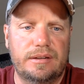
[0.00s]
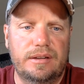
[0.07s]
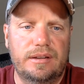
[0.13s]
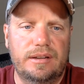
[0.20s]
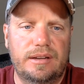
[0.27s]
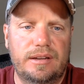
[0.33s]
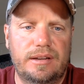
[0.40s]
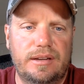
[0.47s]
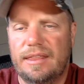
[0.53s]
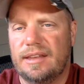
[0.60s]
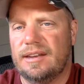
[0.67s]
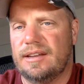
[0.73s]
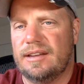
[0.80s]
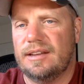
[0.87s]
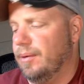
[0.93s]
I kind of think
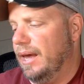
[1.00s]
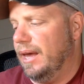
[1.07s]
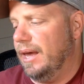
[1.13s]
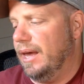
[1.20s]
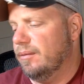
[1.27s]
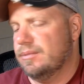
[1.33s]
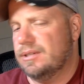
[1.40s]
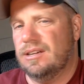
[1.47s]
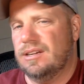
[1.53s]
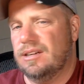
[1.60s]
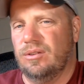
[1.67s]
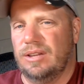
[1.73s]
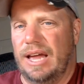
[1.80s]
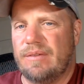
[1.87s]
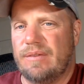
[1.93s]
that's going to handle. I'm just going to do
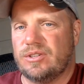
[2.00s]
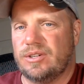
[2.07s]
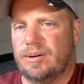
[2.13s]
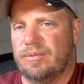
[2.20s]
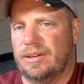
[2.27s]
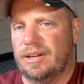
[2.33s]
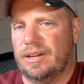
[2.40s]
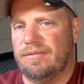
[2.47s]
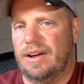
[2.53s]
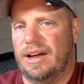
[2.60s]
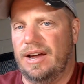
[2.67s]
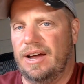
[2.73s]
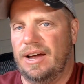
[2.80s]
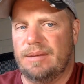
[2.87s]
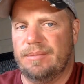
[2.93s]
live stream for like
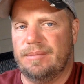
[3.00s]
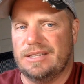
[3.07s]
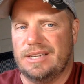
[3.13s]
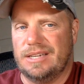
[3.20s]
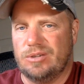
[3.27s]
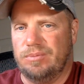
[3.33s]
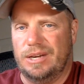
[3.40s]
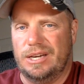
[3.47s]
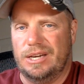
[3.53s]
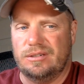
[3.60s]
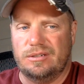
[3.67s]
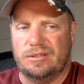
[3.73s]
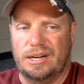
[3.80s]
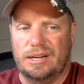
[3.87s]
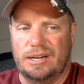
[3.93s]
5-10 minutes each
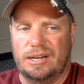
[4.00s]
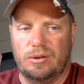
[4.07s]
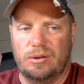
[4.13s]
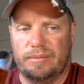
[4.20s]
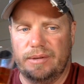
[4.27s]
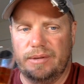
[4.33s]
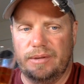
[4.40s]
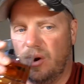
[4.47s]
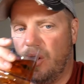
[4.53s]
truck and go from there.